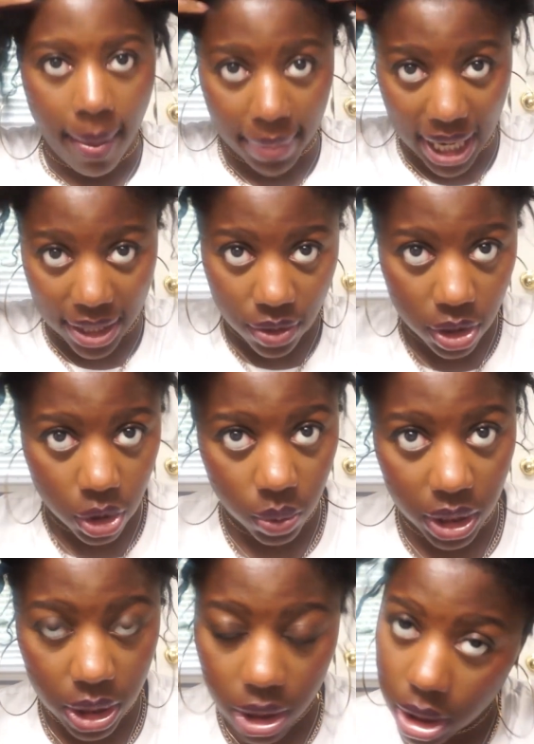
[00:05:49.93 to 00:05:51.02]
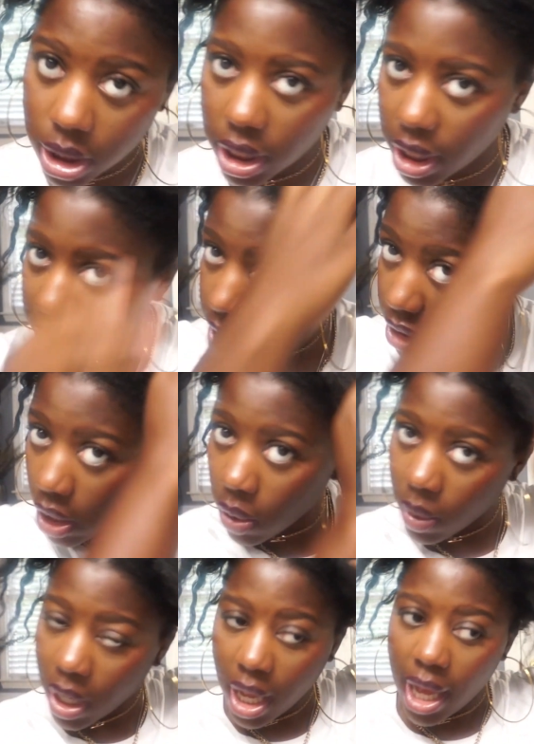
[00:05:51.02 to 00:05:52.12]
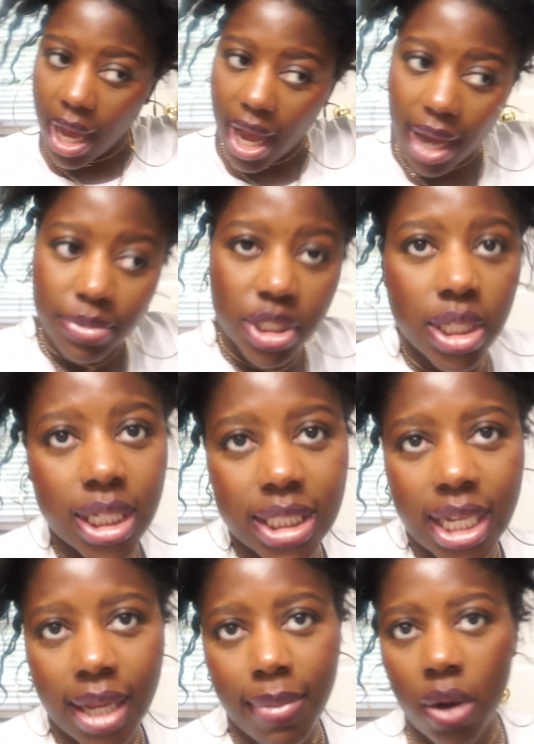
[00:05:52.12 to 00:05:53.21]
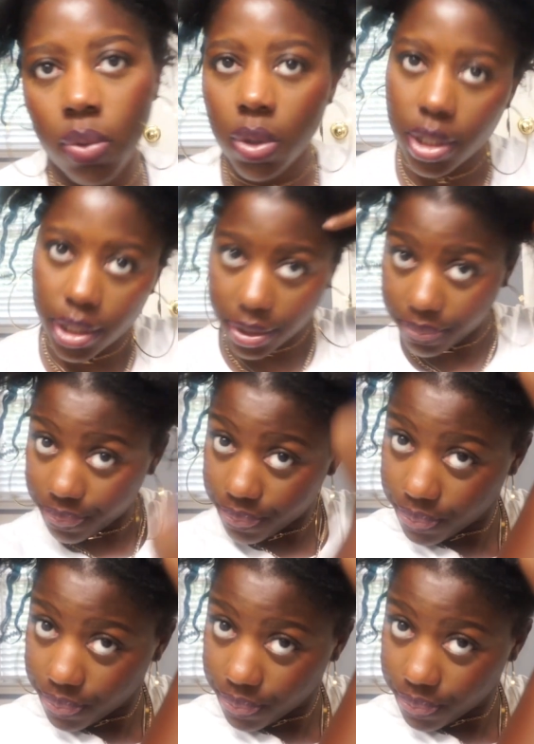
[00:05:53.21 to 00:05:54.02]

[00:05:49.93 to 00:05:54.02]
but I do the twist. And so I'm just gonna take my water,